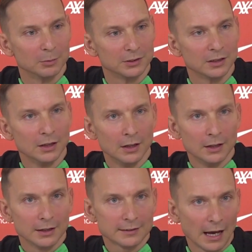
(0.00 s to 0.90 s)
But
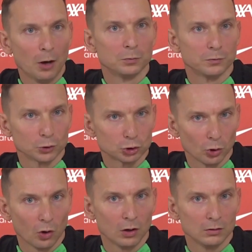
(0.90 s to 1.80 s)
it helped for
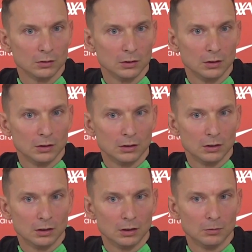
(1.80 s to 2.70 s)
sure,
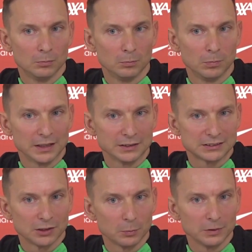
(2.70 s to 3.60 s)
uh, but I
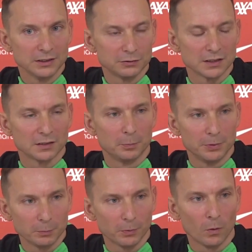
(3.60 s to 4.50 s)
still believe that the
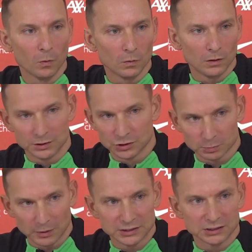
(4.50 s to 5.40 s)
people, I
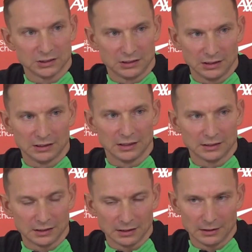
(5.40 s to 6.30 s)
just mentioned that, that,
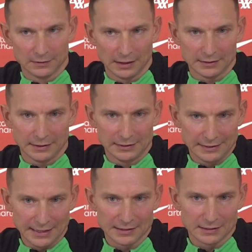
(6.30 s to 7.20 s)
that,
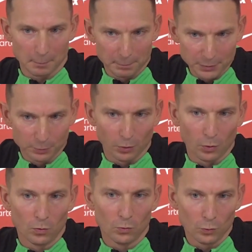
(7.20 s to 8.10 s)
in the end, the
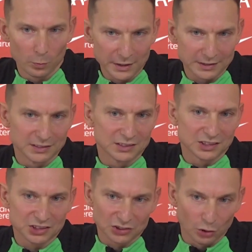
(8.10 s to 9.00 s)
people who make the
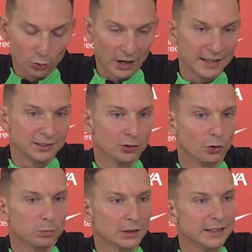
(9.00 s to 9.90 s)
decisions and guide
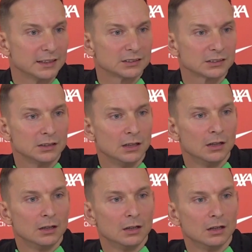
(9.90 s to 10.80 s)
young players.
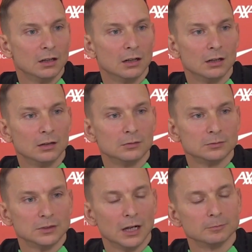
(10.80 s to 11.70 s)
Uh,
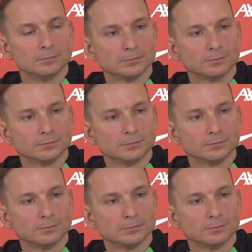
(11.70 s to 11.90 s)
yeah.